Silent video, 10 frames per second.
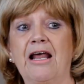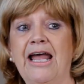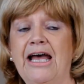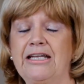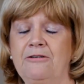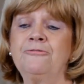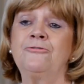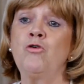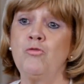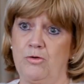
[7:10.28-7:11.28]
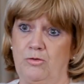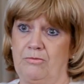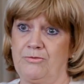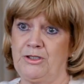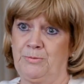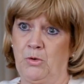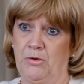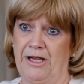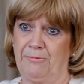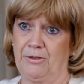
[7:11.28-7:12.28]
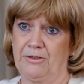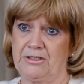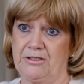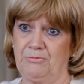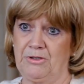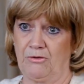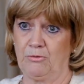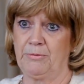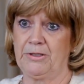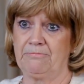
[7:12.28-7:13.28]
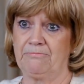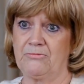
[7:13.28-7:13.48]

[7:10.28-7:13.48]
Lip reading: I had informal support networks with other women.